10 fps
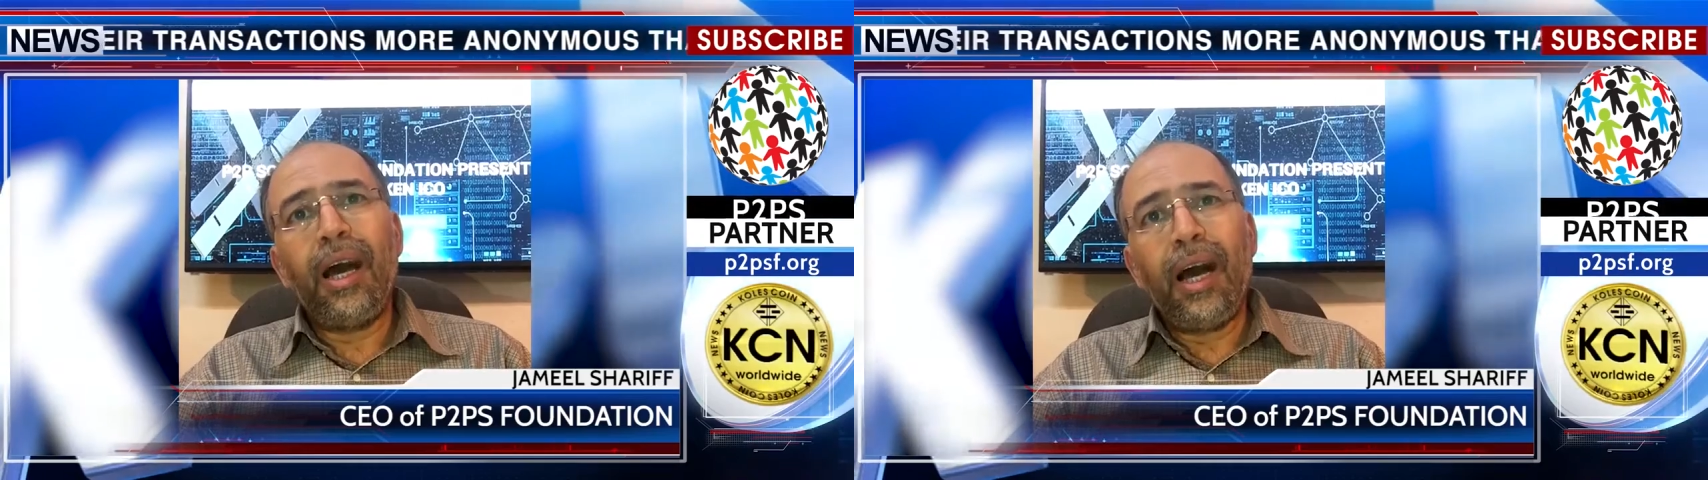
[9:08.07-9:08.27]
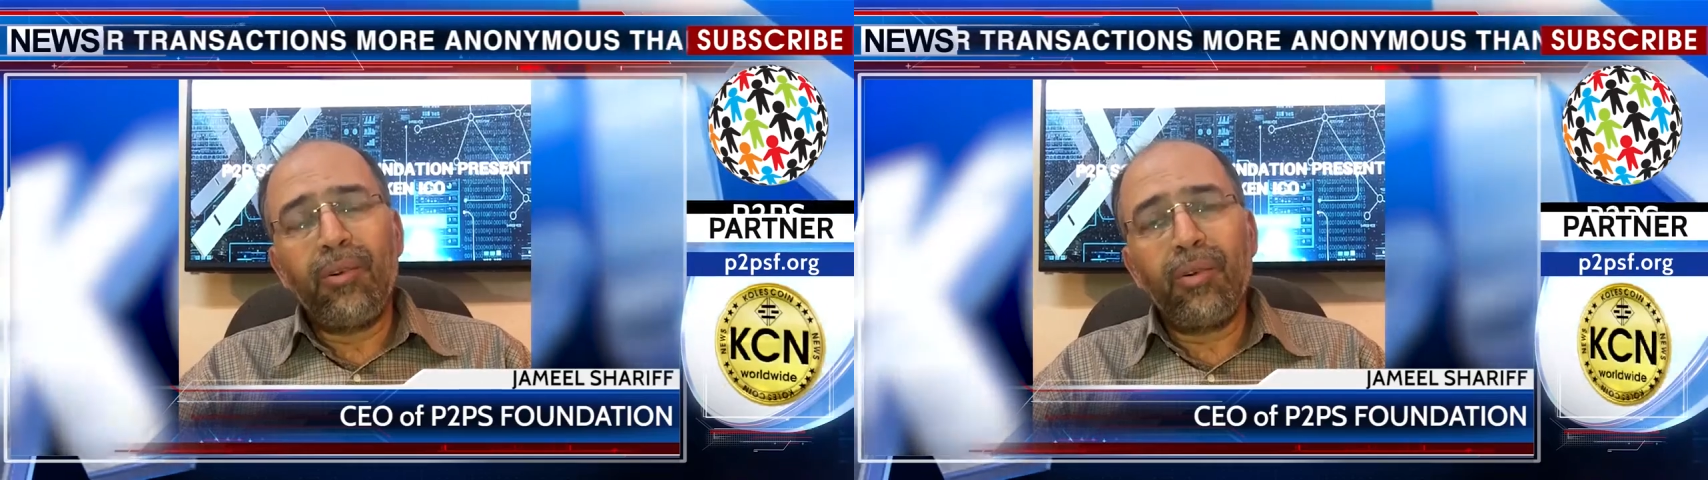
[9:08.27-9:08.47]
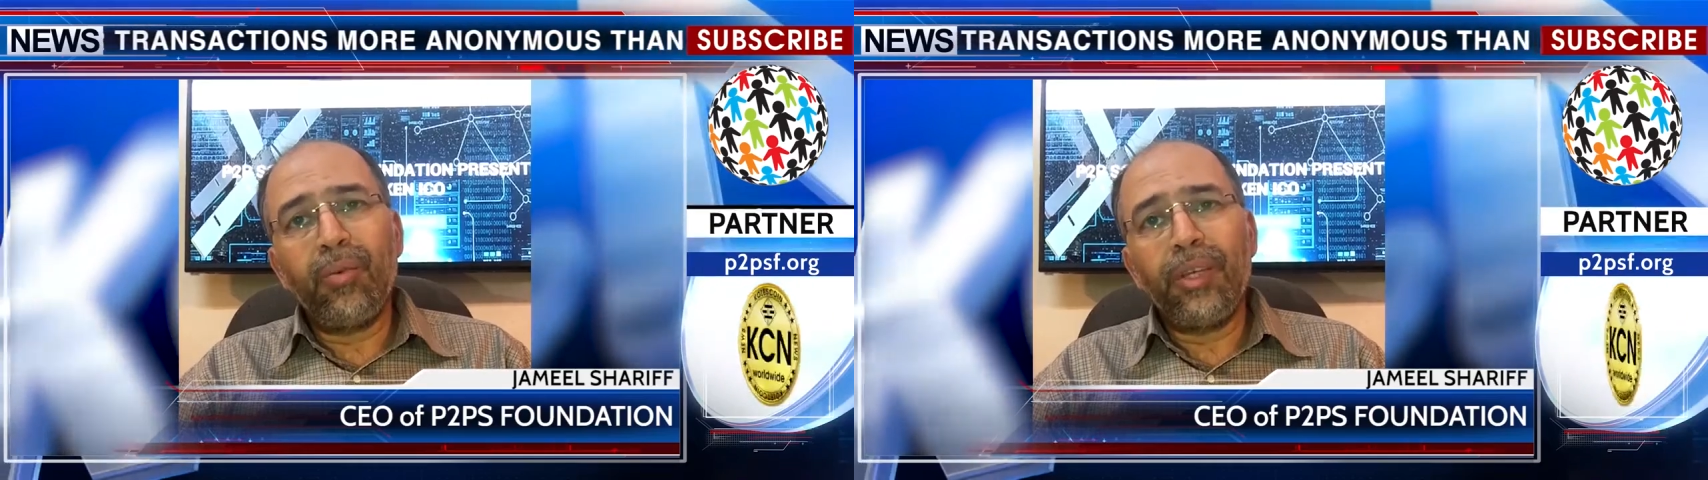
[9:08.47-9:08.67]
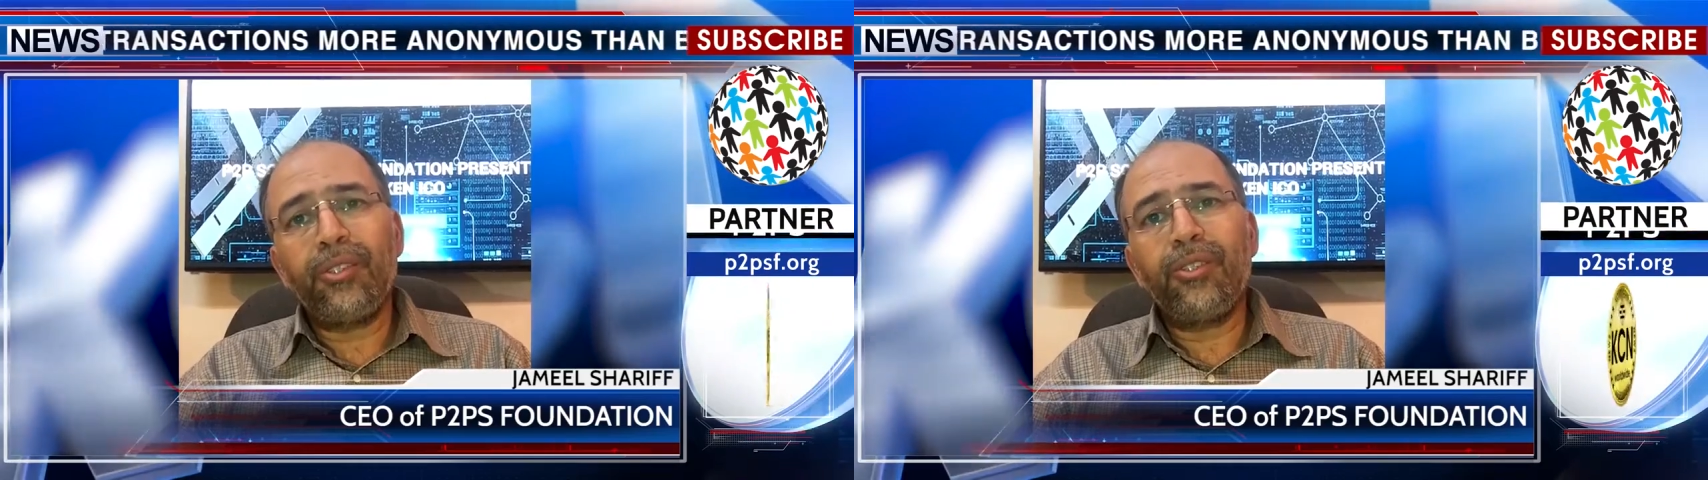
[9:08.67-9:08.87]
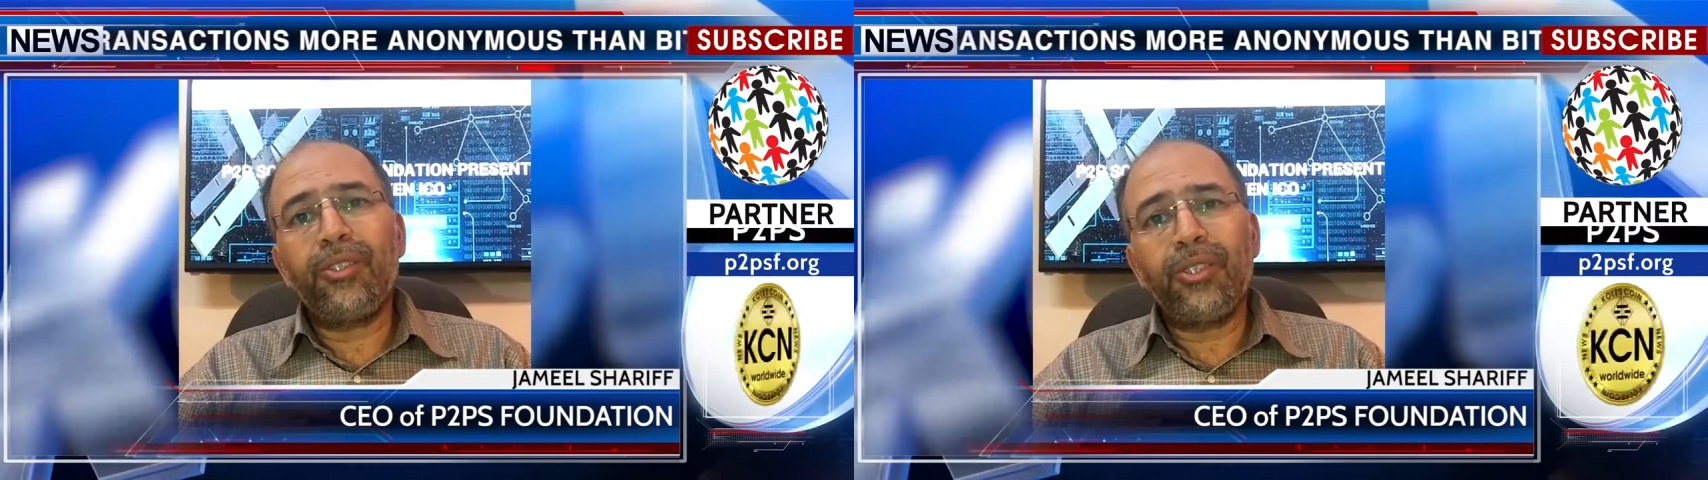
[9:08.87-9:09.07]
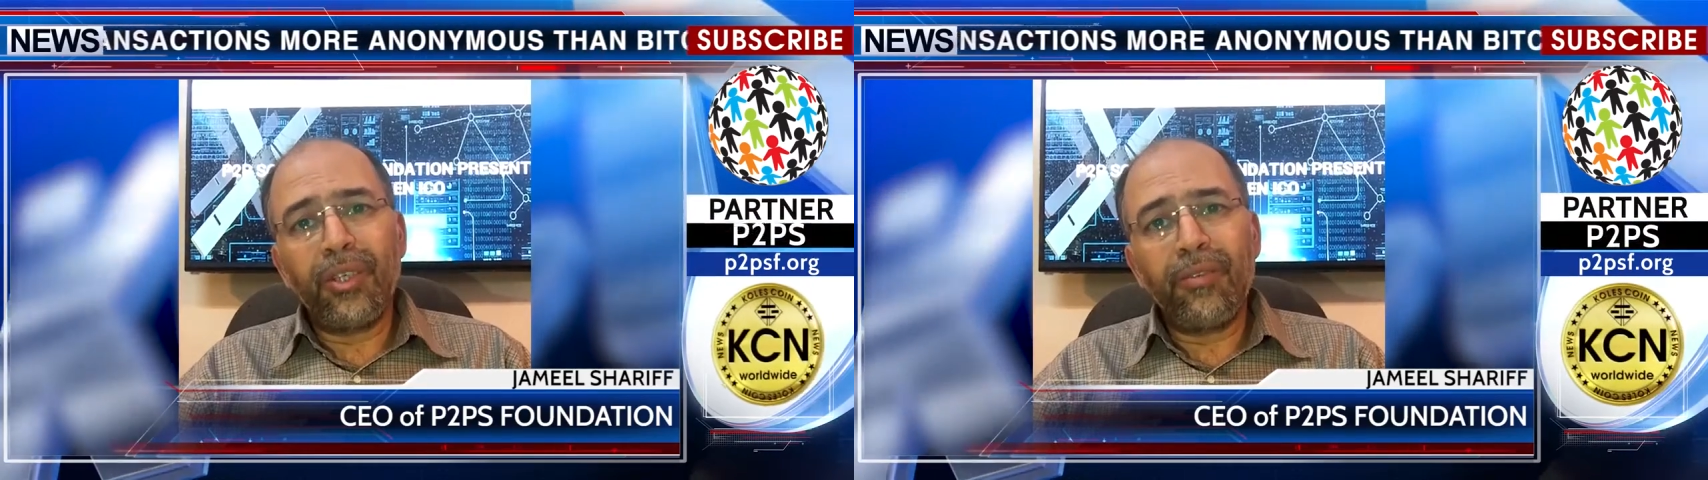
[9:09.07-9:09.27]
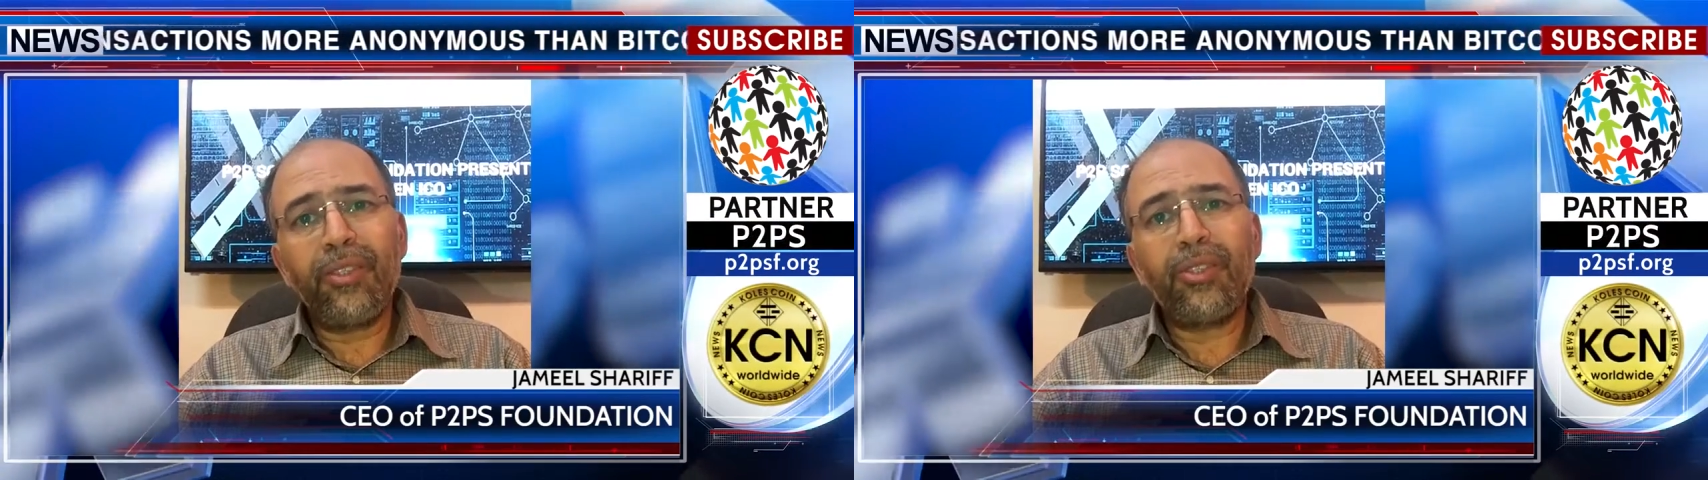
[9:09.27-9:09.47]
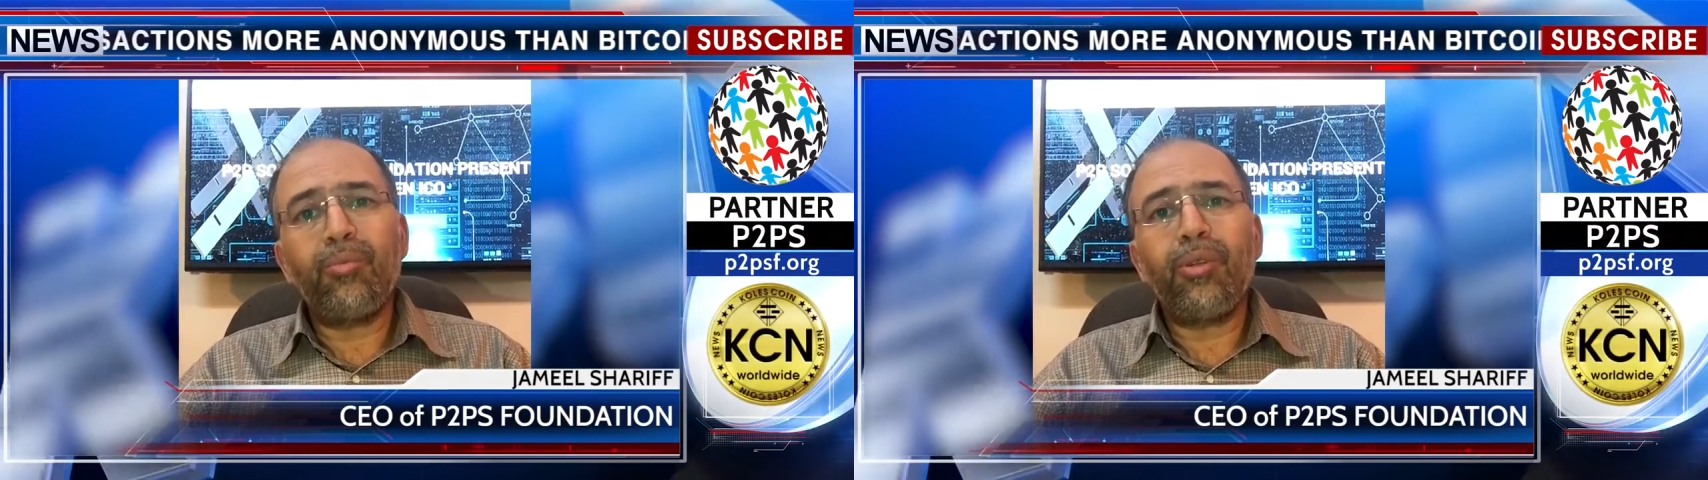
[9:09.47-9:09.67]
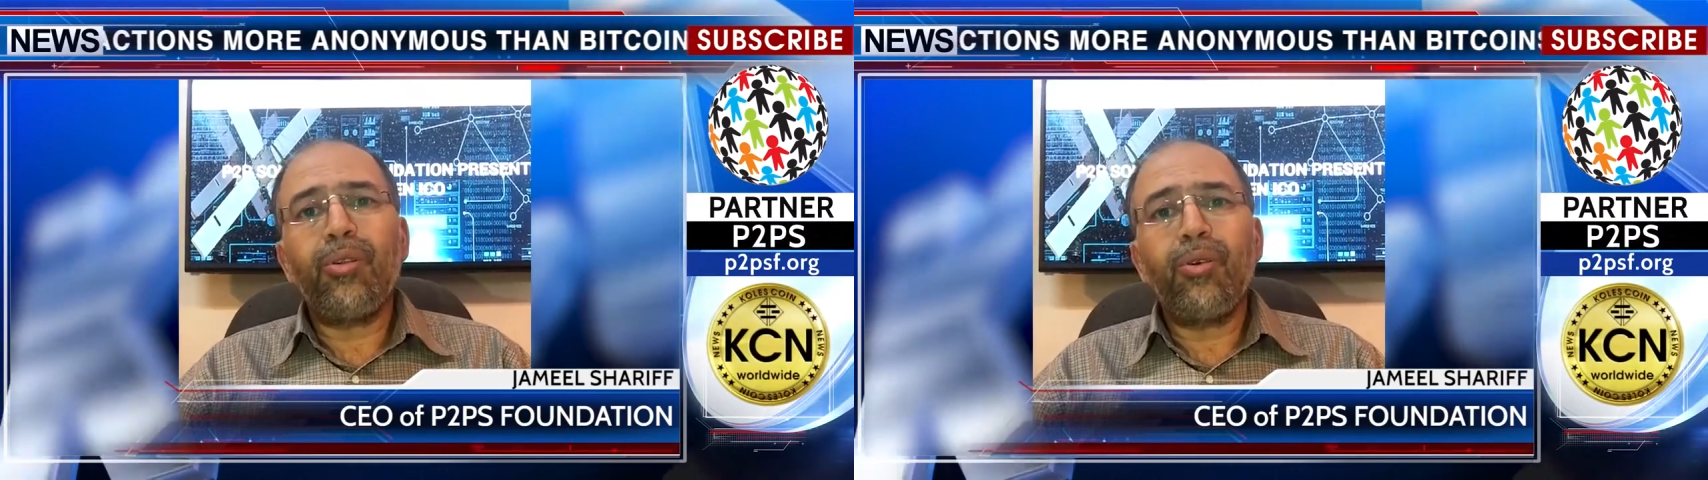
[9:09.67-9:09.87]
out of which the serviceable,